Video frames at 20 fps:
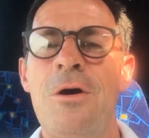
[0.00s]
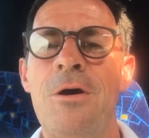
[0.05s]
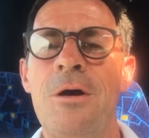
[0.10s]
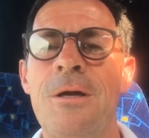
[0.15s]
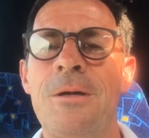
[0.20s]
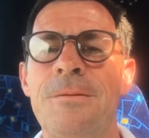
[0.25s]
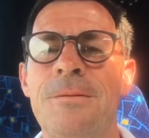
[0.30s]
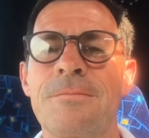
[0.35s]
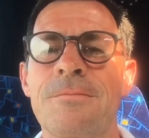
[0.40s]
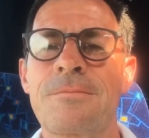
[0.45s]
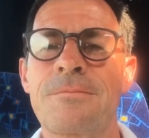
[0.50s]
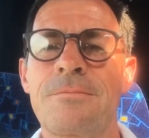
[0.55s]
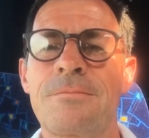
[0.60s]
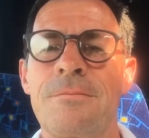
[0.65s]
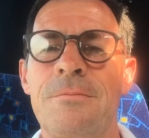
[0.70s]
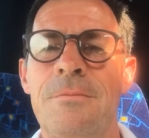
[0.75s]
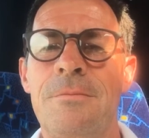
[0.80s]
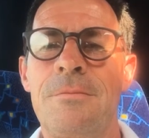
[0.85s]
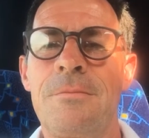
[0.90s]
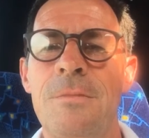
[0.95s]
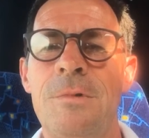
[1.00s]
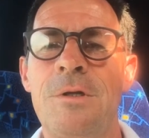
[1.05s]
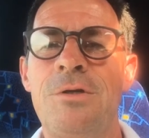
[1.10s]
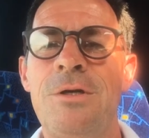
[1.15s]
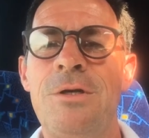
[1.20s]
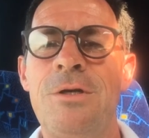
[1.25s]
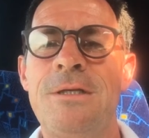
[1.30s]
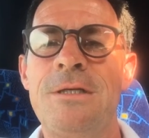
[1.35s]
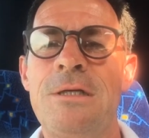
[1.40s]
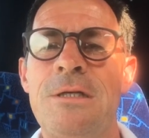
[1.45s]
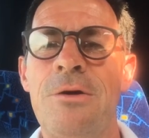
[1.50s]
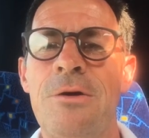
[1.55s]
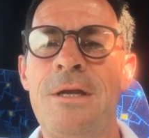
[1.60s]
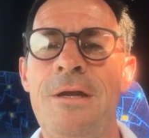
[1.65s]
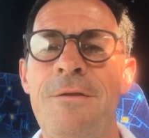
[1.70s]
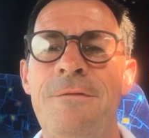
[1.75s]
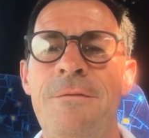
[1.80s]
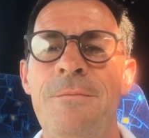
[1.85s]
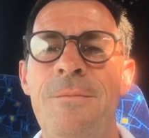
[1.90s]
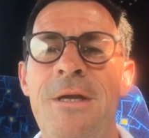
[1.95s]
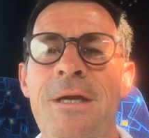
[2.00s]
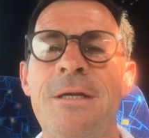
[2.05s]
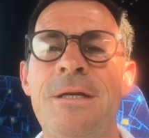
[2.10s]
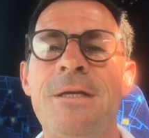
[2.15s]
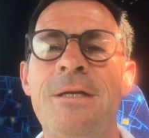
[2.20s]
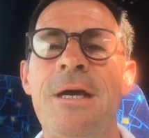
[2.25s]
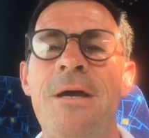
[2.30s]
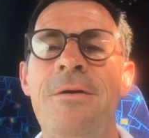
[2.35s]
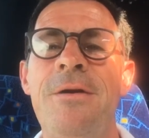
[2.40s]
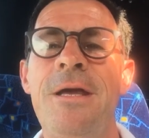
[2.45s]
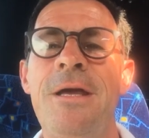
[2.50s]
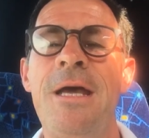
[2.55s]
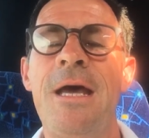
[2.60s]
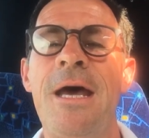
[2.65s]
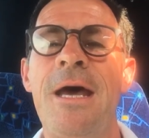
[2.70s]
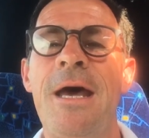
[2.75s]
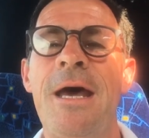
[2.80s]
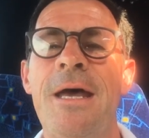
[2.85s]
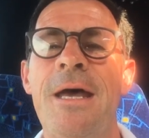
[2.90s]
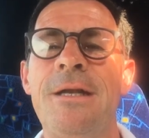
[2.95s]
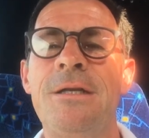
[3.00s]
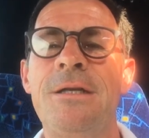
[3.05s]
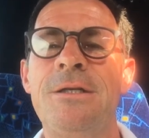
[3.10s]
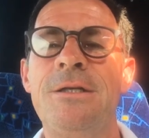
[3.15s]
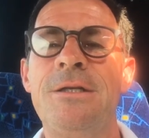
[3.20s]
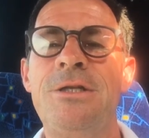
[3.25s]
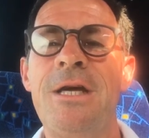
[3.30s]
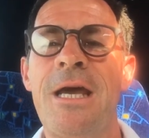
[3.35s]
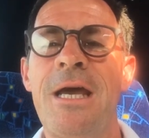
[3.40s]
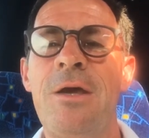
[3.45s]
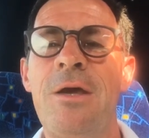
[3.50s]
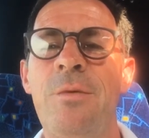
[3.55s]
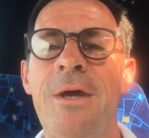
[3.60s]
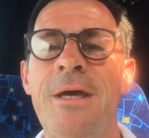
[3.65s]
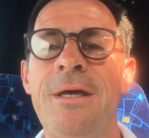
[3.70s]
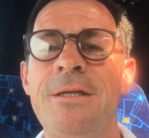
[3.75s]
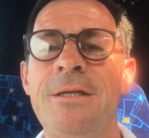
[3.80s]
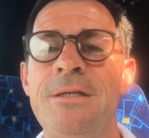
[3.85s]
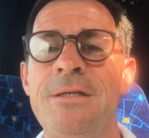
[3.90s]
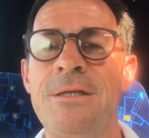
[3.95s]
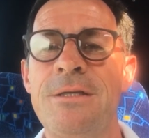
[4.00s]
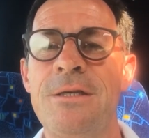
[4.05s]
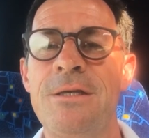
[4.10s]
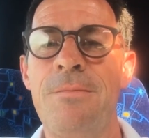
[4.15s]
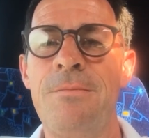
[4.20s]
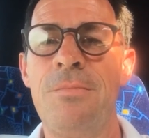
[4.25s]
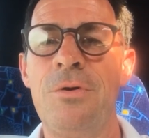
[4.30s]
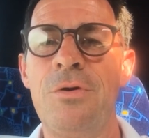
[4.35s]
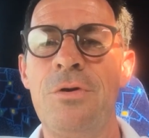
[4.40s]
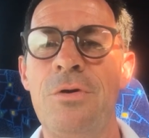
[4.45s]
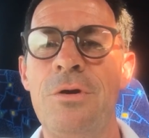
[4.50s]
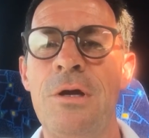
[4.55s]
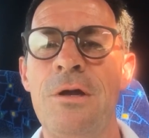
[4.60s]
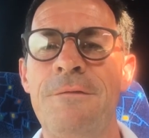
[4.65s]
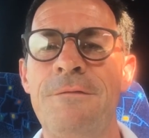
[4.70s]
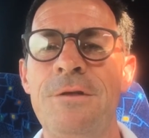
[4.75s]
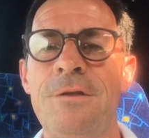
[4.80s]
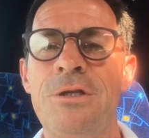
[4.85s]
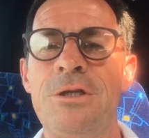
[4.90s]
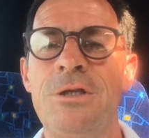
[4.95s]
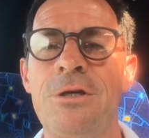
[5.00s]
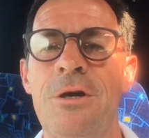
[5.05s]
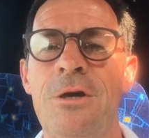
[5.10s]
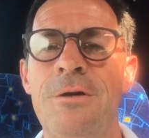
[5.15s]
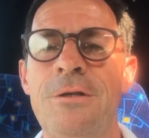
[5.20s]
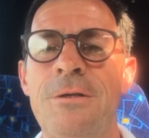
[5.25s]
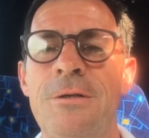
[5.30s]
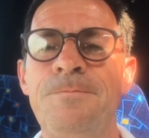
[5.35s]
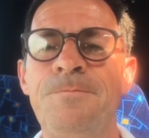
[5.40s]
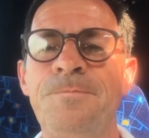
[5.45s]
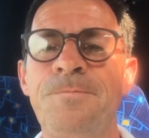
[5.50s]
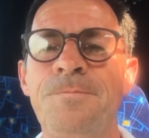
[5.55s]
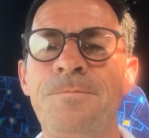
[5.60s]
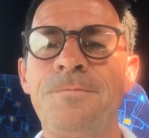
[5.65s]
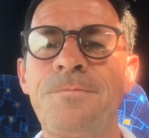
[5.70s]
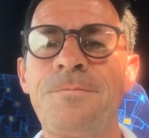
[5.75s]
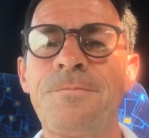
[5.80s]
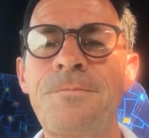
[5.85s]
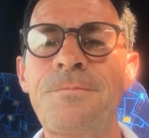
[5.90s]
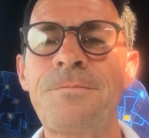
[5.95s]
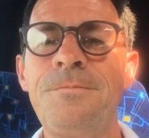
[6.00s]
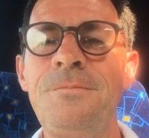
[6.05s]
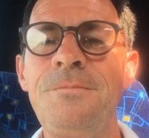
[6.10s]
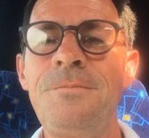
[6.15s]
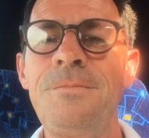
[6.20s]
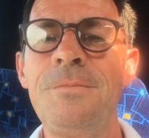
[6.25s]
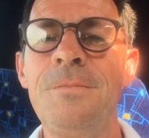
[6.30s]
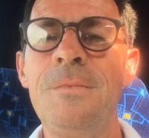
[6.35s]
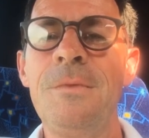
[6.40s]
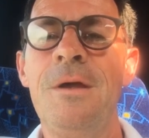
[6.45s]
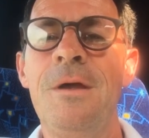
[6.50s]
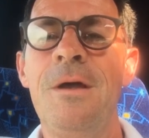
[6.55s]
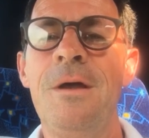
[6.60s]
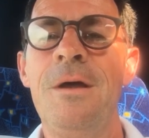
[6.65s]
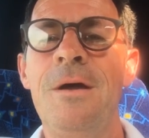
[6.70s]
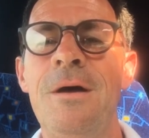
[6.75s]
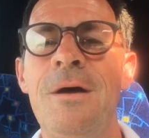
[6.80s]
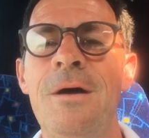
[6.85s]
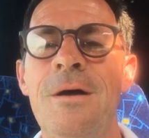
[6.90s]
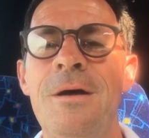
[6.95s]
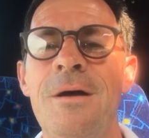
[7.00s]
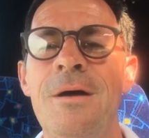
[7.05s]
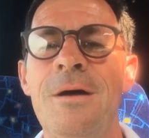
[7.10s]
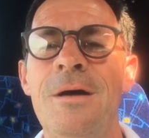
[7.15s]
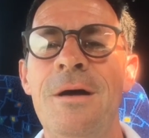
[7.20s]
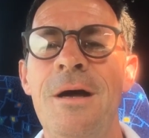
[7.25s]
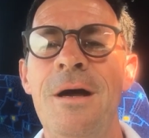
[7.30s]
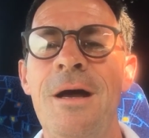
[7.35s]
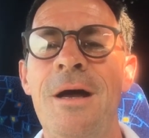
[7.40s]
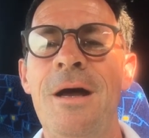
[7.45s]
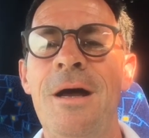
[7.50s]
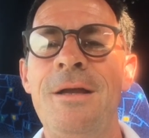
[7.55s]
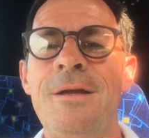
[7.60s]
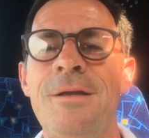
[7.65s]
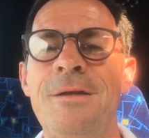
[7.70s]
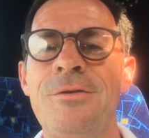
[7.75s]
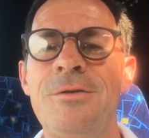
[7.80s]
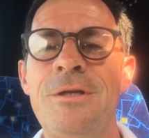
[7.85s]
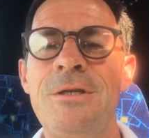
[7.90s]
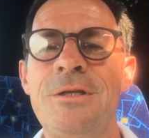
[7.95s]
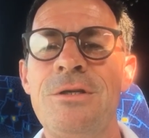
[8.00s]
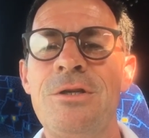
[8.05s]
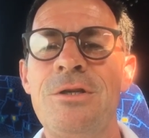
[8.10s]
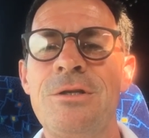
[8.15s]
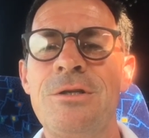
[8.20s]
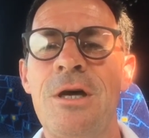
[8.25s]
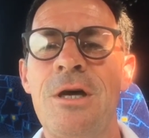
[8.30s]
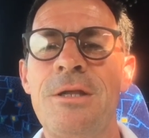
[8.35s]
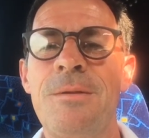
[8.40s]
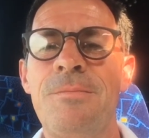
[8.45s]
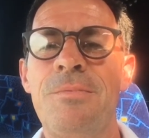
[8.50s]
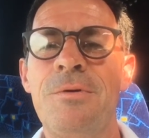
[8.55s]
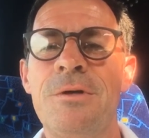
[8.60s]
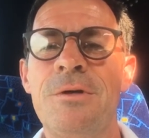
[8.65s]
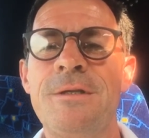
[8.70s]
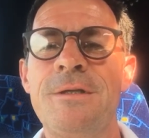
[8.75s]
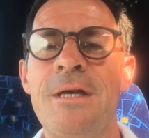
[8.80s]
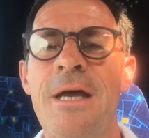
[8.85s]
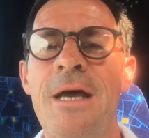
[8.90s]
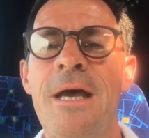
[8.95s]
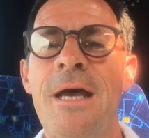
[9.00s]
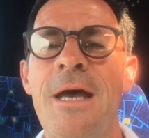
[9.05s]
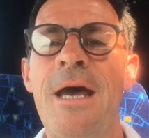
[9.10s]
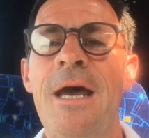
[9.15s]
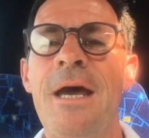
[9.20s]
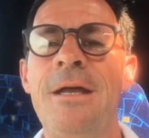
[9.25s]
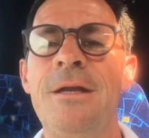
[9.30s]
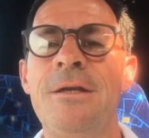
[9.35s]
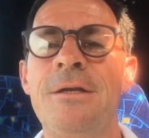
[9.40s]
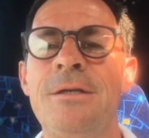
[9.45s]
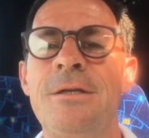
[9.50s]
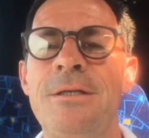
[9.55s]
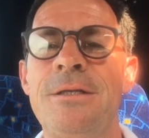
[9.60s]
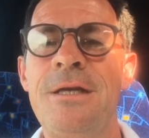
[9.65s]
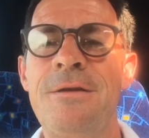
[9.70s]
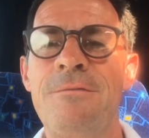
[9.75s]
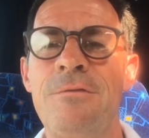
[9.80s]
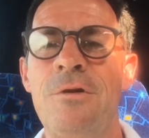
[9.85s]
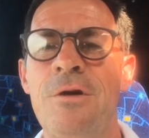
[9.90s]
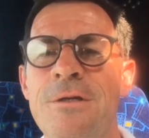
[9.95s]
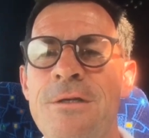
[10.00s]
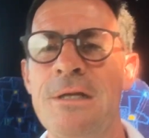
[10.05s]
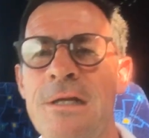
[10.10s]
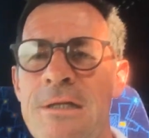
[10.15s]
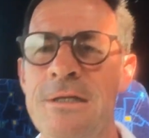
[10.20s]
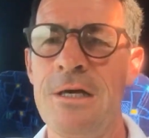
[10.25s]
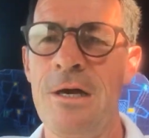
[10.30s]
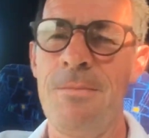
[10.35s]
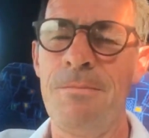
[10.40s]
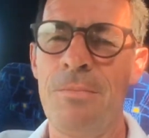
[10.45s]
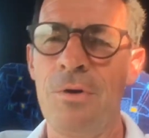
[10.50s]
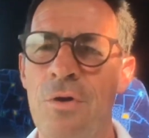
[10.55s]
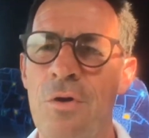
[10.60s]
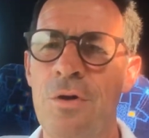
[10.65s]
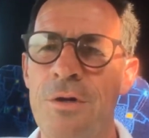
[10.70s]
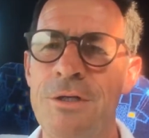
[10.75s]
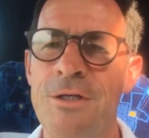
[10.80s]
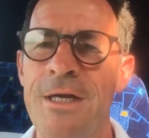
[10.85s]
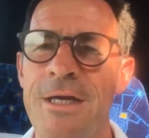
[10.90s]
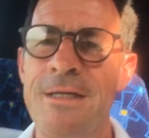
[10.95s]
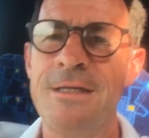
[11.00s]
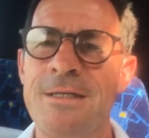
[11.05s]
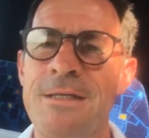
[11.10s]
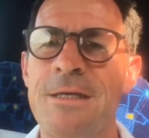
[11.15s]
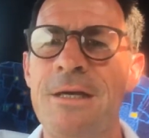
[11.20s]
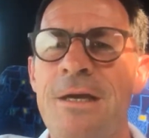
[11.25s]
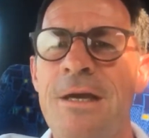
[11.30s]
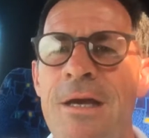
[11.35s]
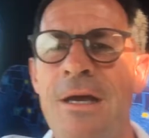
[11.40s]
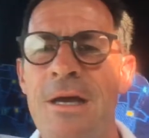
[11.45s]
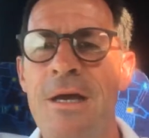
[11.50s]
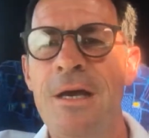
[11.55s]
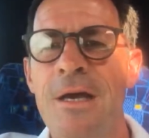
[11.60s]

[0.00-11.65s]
And got up. Patrick McCormack is saying to Mullingar. So Mullingar's back to you. And once again, Stephen is on board. So, once again, from the bus sessions, this is Ray Dolan coming to you live from our tour bus